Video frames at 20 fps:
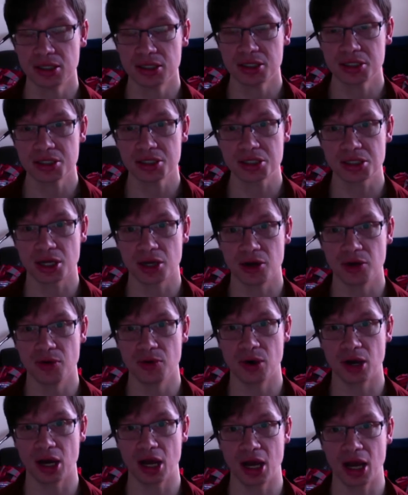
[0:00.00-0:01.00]

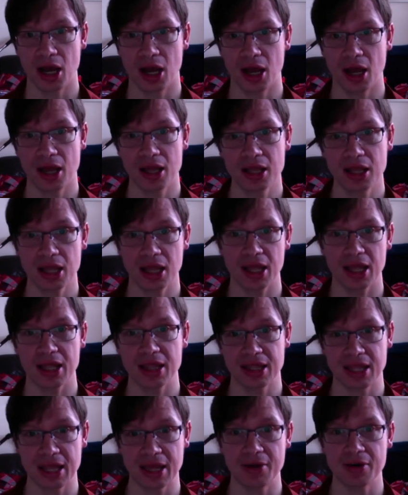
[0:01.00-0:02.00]
So
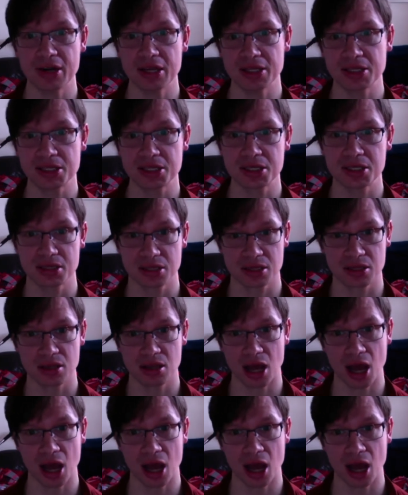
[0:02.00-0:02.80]
there is